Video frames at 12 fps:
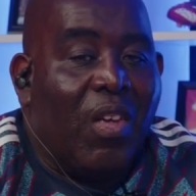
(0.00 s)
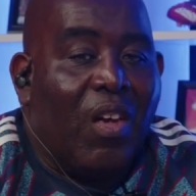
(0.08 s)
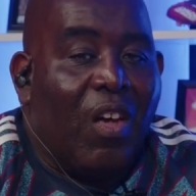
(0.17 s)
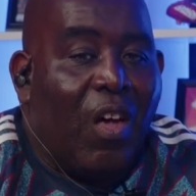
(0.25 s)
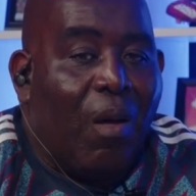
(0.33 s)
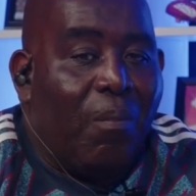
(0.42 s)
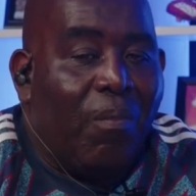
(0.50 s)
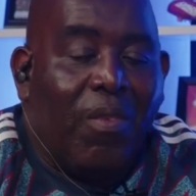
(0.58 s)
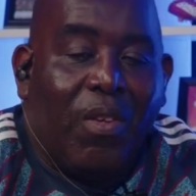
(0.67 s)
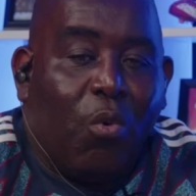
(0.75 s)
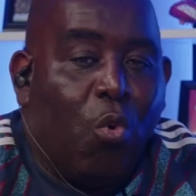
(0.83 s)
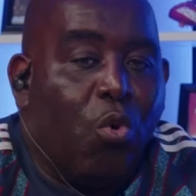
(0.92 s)
um,
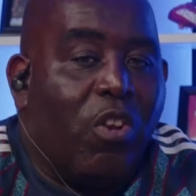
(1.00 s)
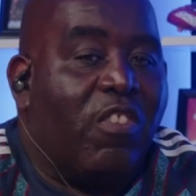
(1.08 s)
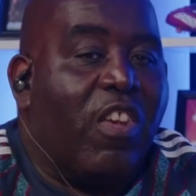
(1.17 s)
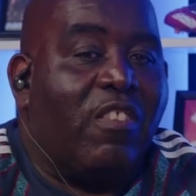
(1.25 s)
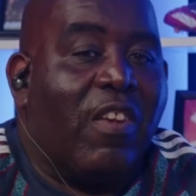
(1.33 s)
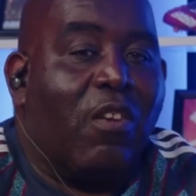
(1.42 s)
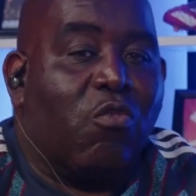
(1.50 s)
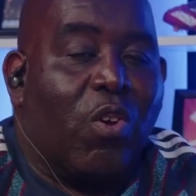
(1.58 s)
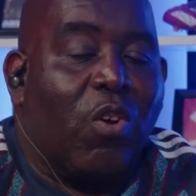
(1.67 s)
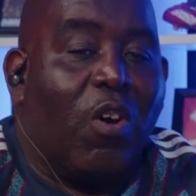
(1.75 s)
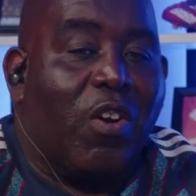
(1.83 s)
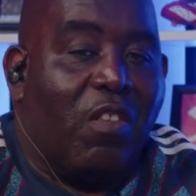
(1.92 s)
all the details
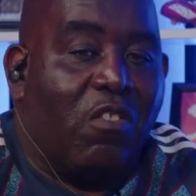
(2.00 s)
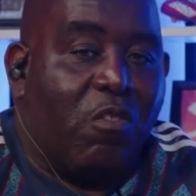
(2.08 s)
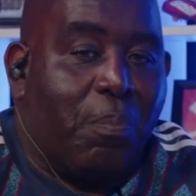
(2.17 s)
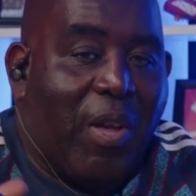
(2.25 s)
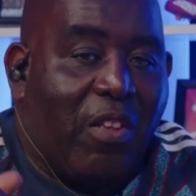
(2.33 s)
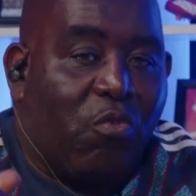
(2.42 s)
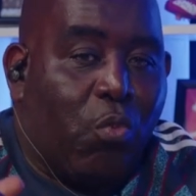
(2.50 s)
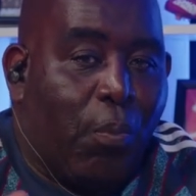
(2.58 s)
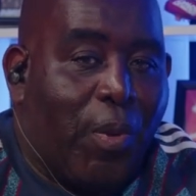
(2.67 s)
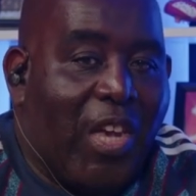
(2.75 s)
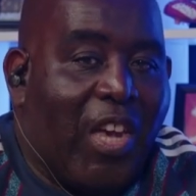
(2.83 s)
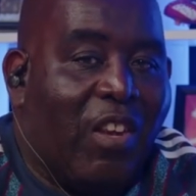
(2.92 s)
regarding Spitch will
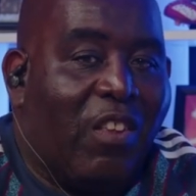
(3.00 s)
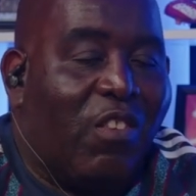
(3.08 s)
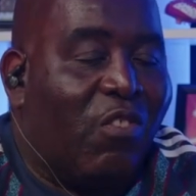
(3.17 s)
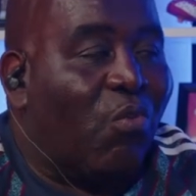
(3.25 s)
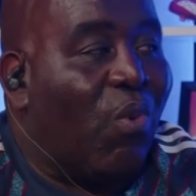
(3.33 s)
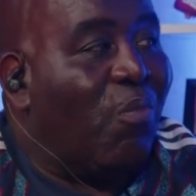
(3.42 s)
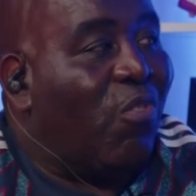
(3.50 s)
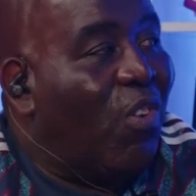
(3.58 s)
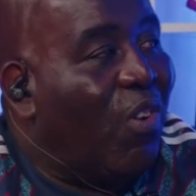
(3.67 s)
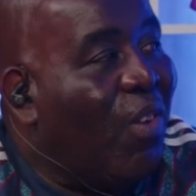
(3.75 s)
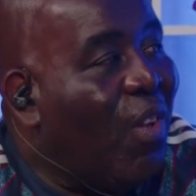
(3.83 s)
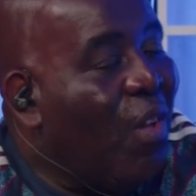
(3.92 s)
be in the
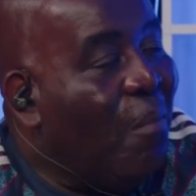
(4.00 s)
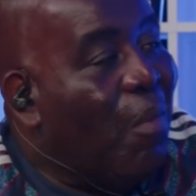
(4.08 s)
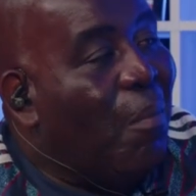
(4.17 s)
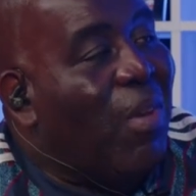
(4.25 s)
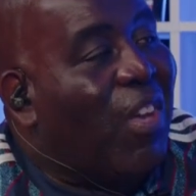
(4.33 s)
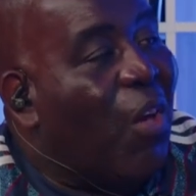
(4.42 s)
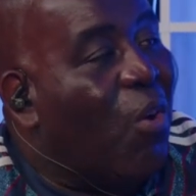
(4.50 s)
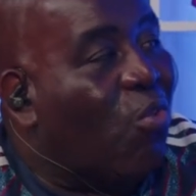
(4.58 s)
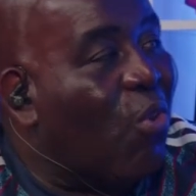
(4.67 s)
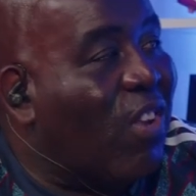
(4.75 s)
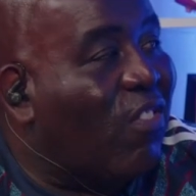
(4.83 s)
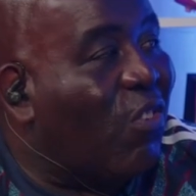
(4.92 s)
description. But Mikaël,
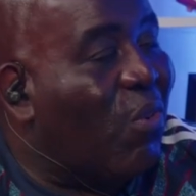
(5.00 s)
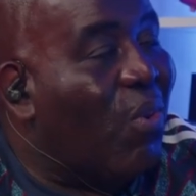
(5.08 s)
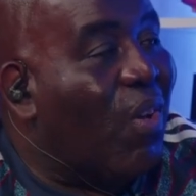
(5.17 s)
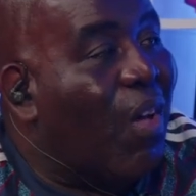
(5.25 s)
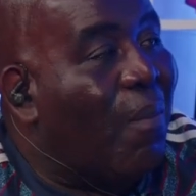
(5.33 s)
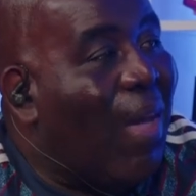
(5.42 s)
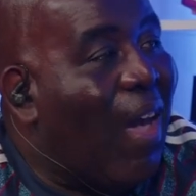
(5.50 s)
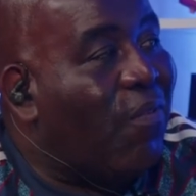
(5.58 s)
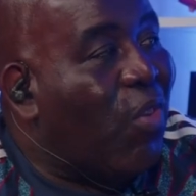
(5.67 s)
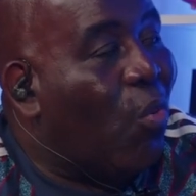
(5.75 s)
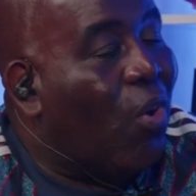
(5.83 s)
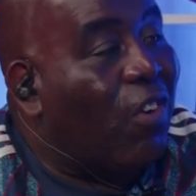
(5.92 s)
great to um,
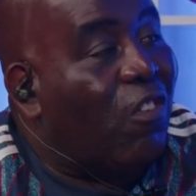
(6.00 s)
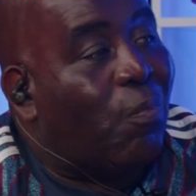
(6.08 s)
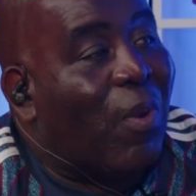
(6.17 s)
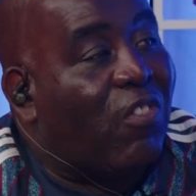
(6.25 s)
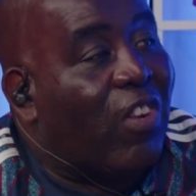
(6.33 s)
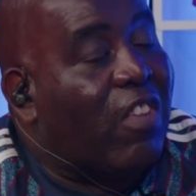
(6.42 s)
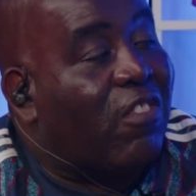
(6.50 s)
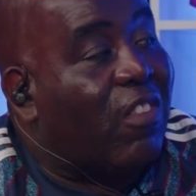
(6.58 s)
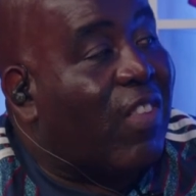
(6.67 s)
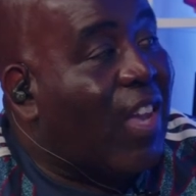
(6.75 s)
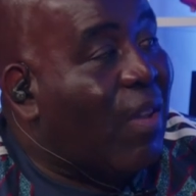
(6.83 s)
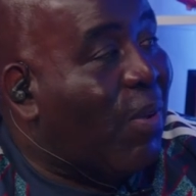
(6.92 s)
have you on, especially
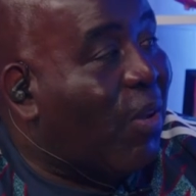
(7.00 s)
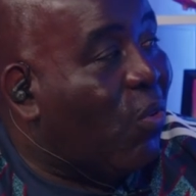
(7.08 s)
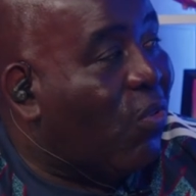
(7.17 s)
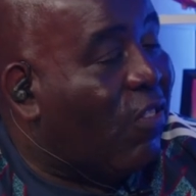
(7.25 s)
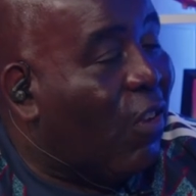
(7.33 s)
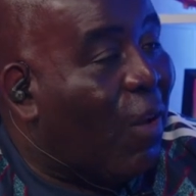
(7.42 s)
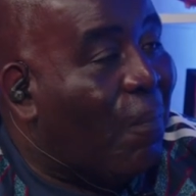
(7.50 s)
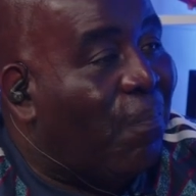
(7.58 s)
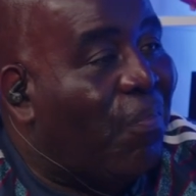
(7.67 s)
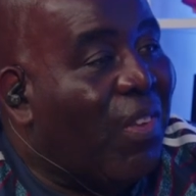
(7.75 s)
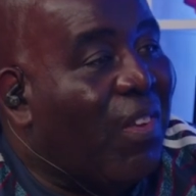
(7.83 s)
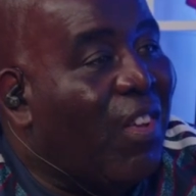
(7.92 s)
today because
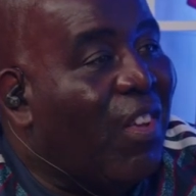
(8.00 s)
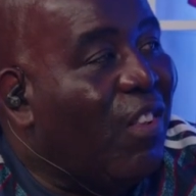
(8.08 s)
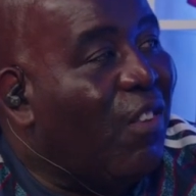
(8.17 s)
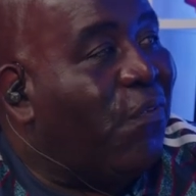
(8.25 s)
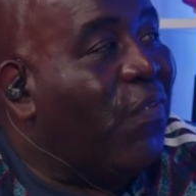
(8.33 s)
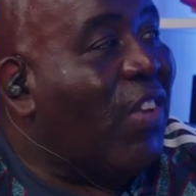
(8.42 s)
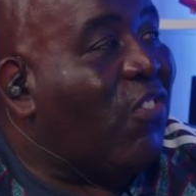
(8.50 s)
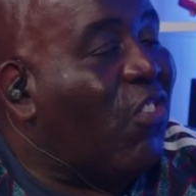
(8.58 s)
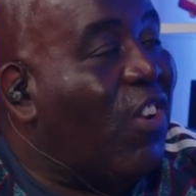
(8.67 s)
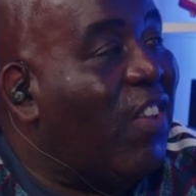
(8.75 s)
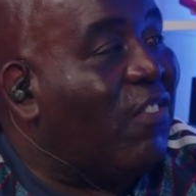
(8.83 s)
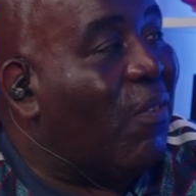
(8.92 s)
um, the
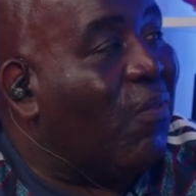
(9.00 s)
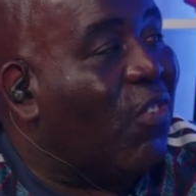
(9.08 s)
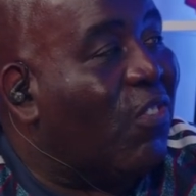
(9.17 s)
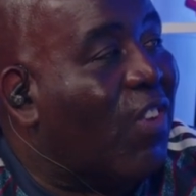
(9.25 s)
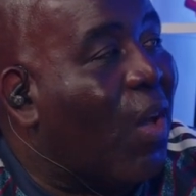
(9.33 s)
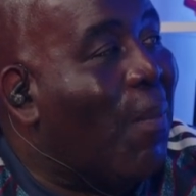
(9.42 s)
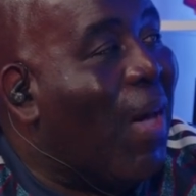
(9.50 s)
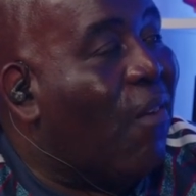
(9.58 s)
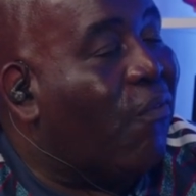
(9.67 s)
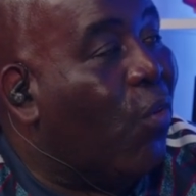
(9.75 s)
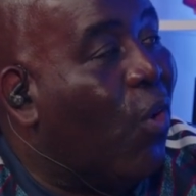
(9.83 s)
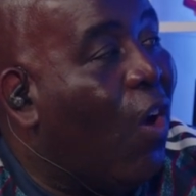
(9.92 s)
fixture lists have just come
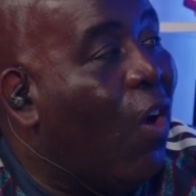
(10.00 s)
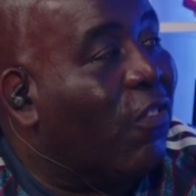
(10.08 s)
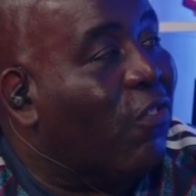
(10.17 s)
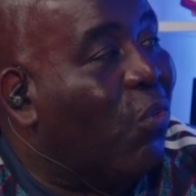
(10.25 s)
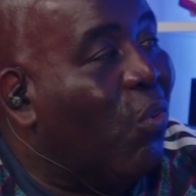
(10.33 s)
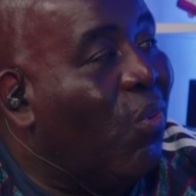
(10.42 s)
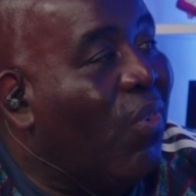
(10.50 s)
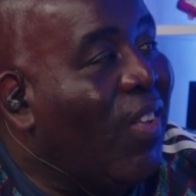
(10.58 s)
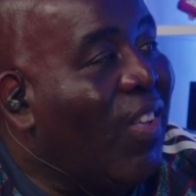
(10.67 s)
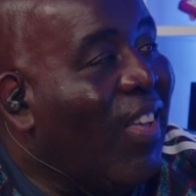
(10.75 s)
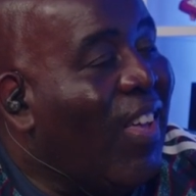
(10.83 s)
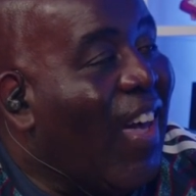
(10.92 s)
out for Arsenal
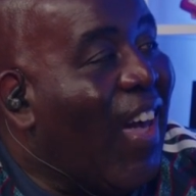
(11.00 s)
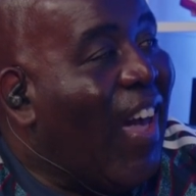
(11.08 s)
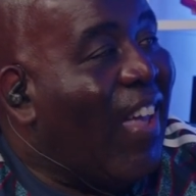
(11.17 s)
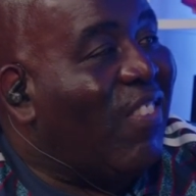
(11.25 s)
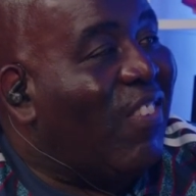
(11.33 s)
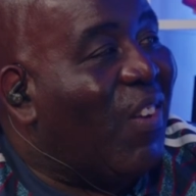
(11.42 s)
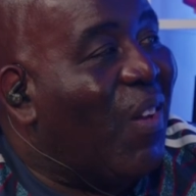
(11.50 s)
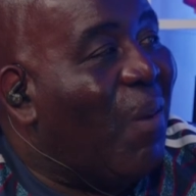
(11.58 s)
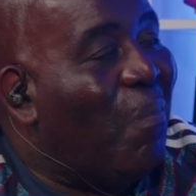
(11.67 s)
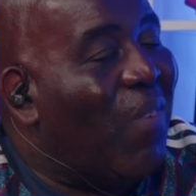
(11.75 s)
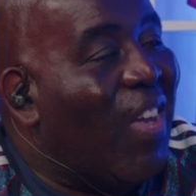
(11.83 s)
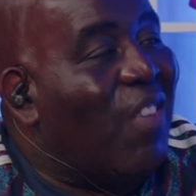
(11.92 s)
and
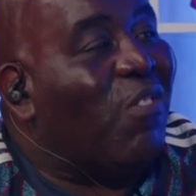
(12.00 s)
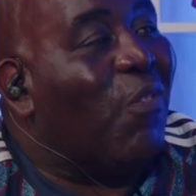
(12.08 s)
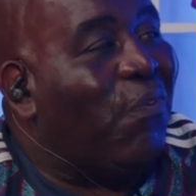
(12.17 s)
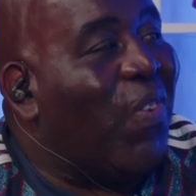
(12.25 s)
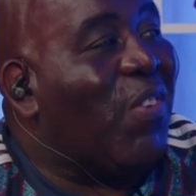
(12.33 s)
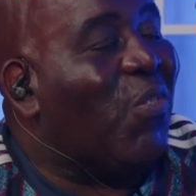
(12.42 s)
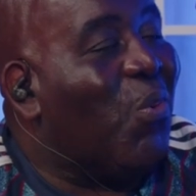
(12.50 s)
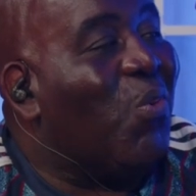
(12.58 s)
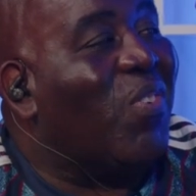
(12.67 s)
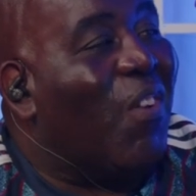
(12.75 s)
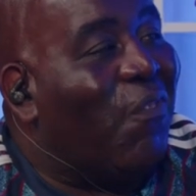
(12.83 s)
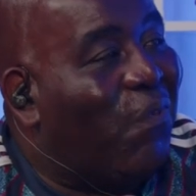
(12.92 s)
um, it's
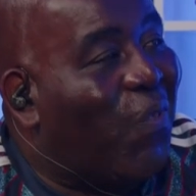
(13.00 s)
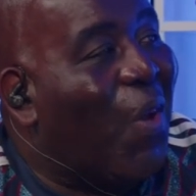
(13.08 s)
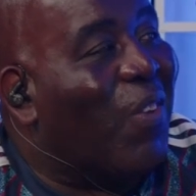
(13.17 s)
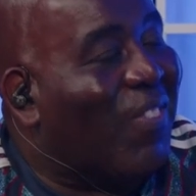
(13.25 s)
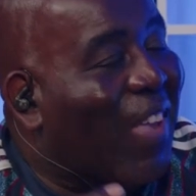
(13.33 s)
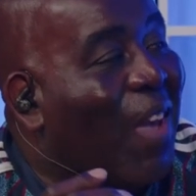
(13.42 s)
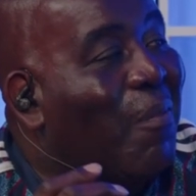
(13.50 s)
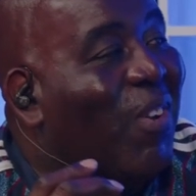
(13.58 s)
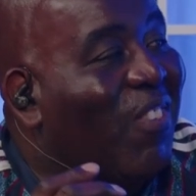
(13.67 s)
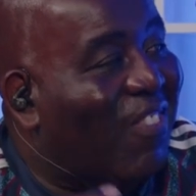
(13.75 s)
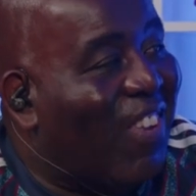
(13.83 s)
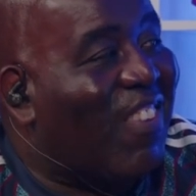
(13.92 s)
official. The first game of
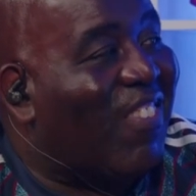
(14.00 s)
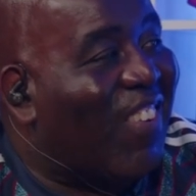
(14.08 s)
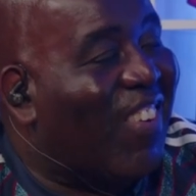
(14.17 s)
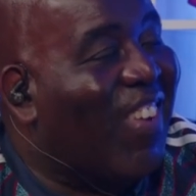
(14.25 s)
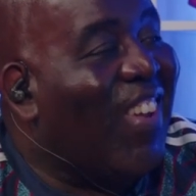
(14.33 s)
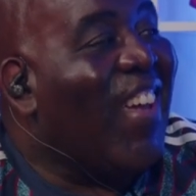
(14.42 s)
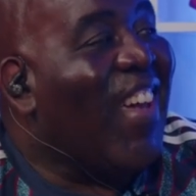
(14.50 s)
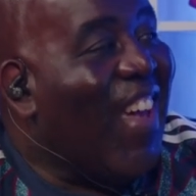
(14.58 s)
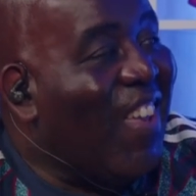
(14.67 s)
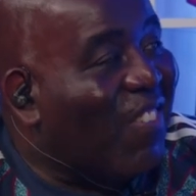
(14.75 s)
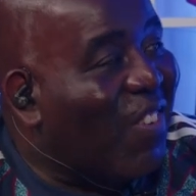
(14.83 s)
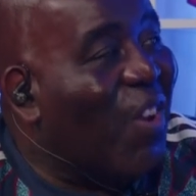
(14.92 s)
the season
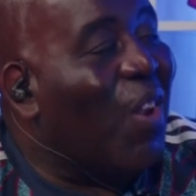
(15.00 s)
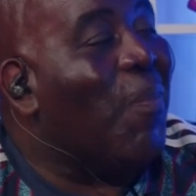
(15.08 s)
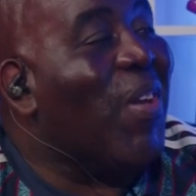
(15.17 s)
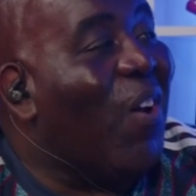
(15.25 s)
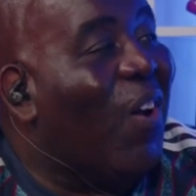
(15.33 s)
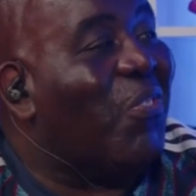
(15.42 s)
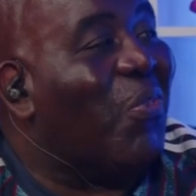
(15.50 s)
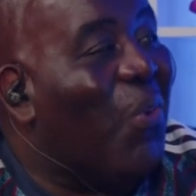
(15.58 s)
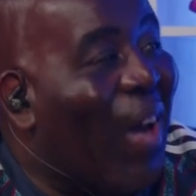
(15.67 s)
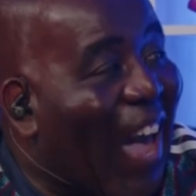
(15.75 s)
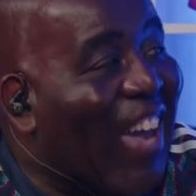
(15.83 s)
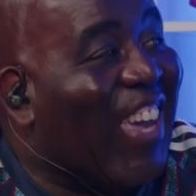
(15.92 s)
is going to be
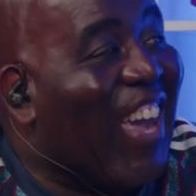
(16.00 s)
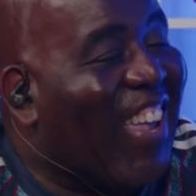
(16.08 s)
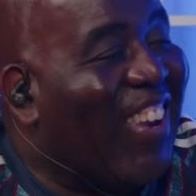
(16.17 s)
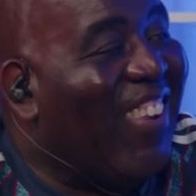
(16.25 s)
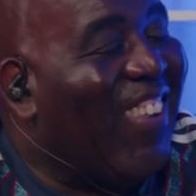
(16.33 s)
Arsenal again,